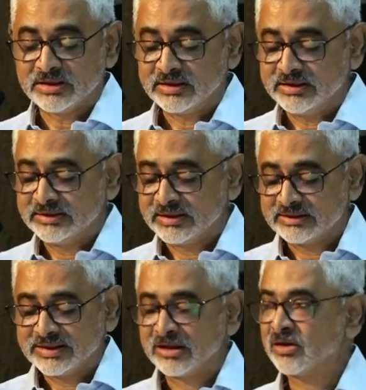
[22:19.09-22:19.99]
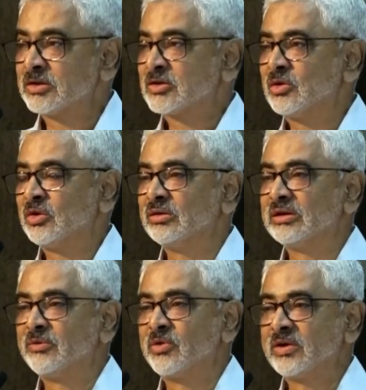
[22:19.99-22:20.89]
uh, there, there are
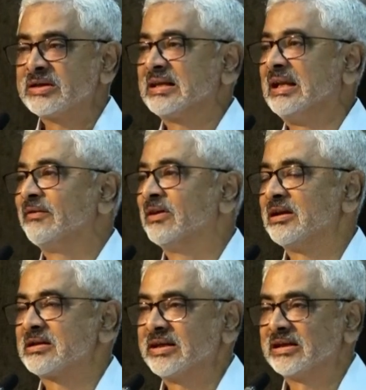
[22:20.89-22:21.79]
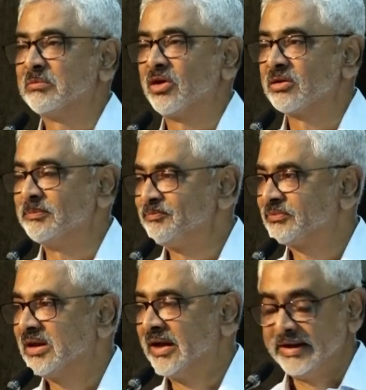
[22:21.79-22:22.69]
also uh, what you can say levelers at the bottom
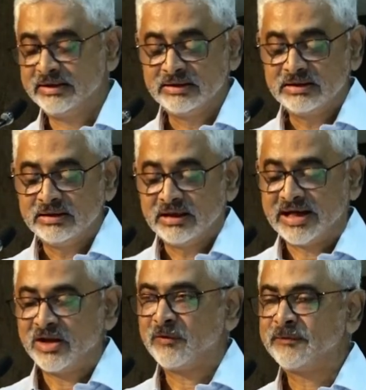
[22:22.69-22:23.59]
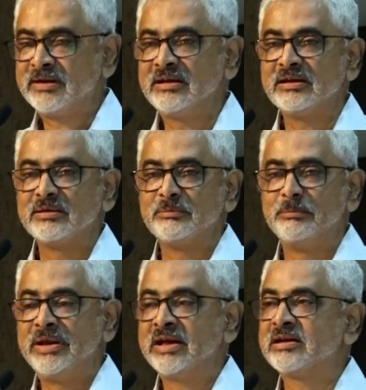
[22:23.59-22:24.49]
and I often
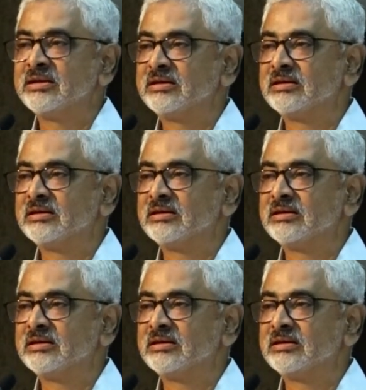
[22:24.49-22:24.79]
make